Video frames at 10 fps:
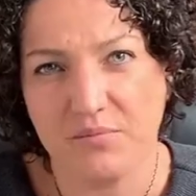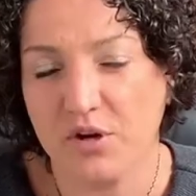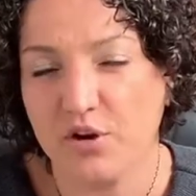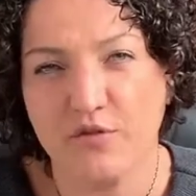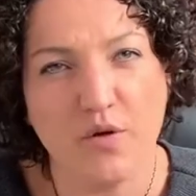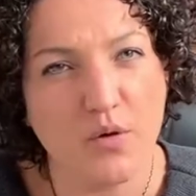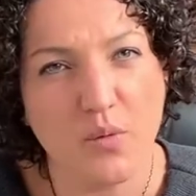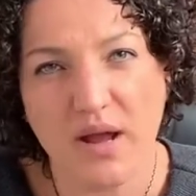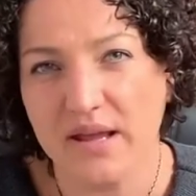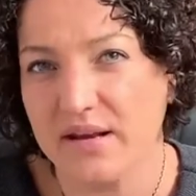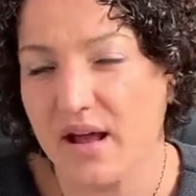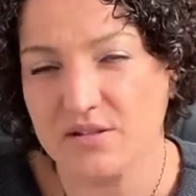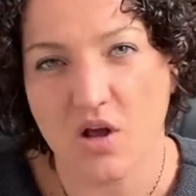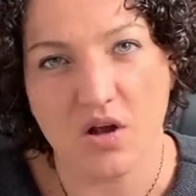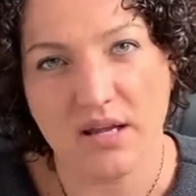putting your phone away and not
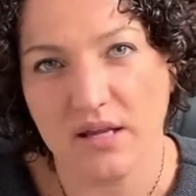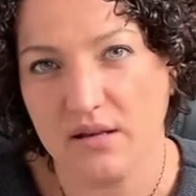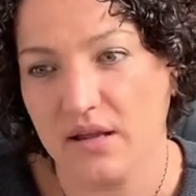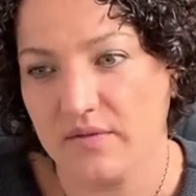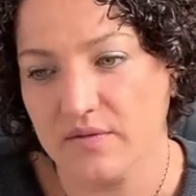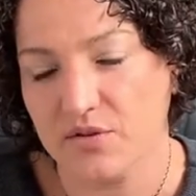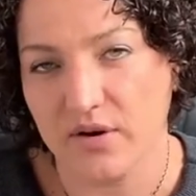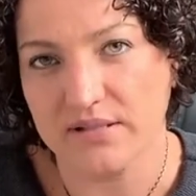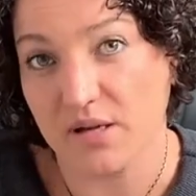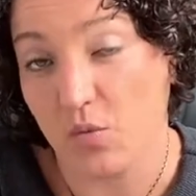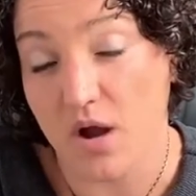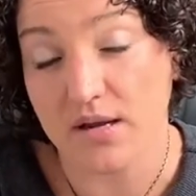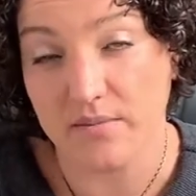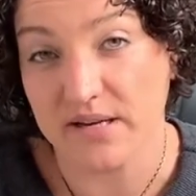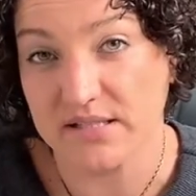talking. And it's like
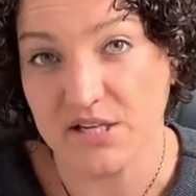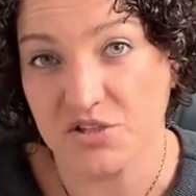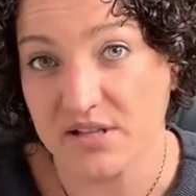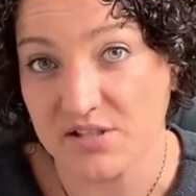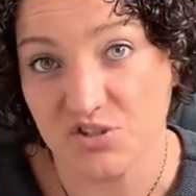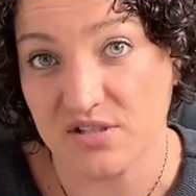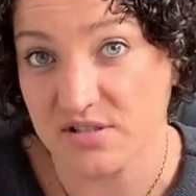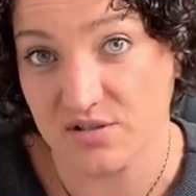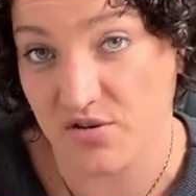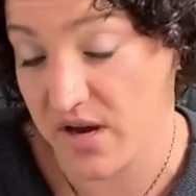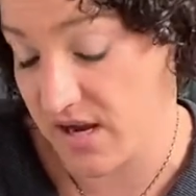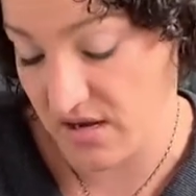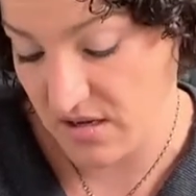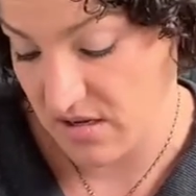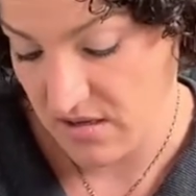walking meditation. That's just as great
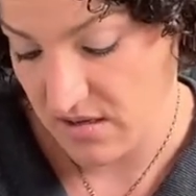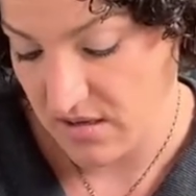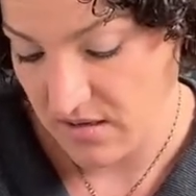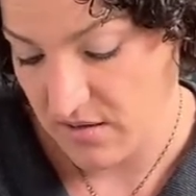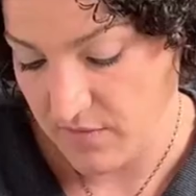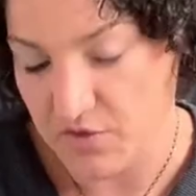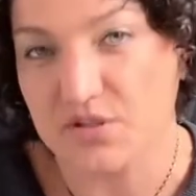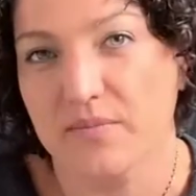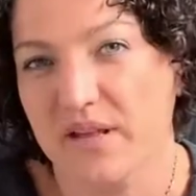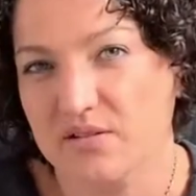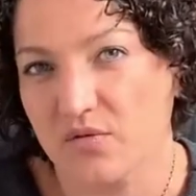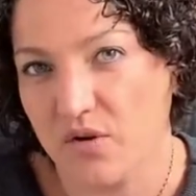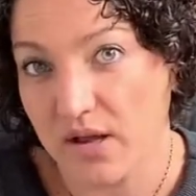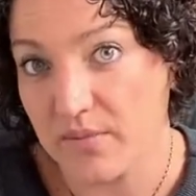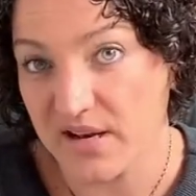for some that don't know
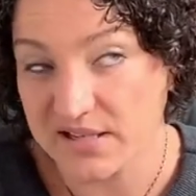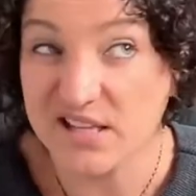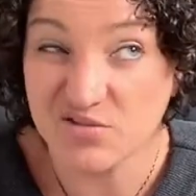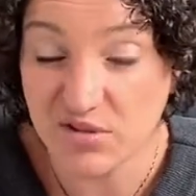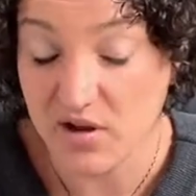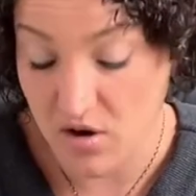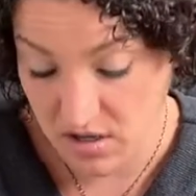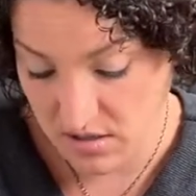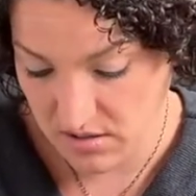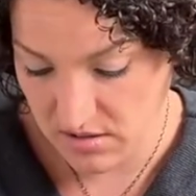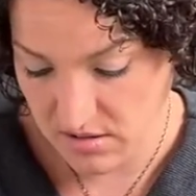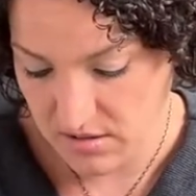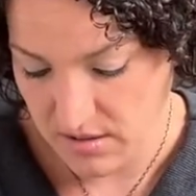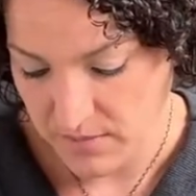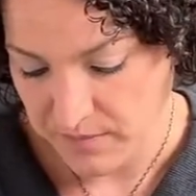how to meditate. It's really hard.
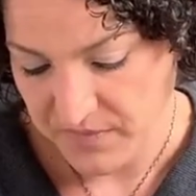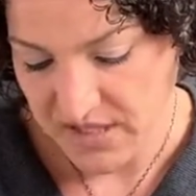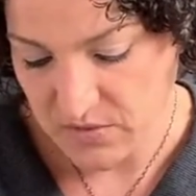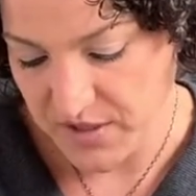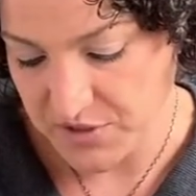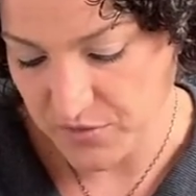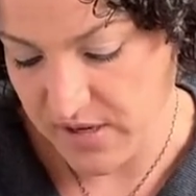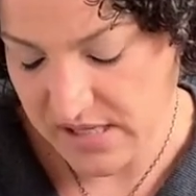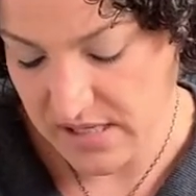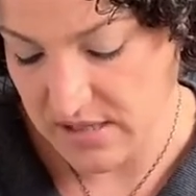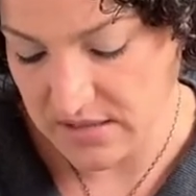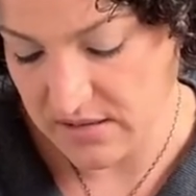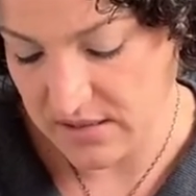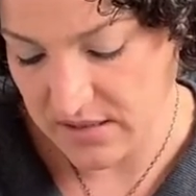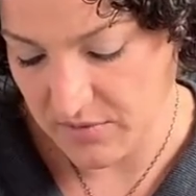That's why I do Reiki, because I
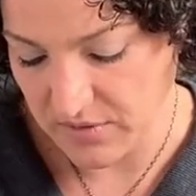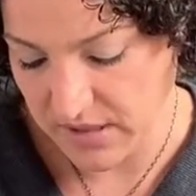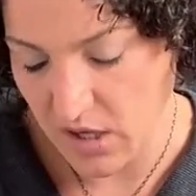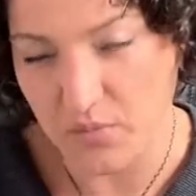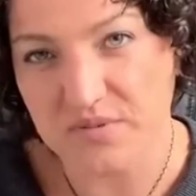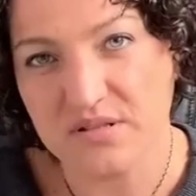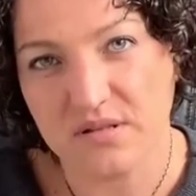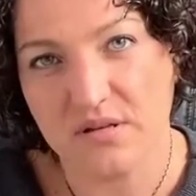think that really helps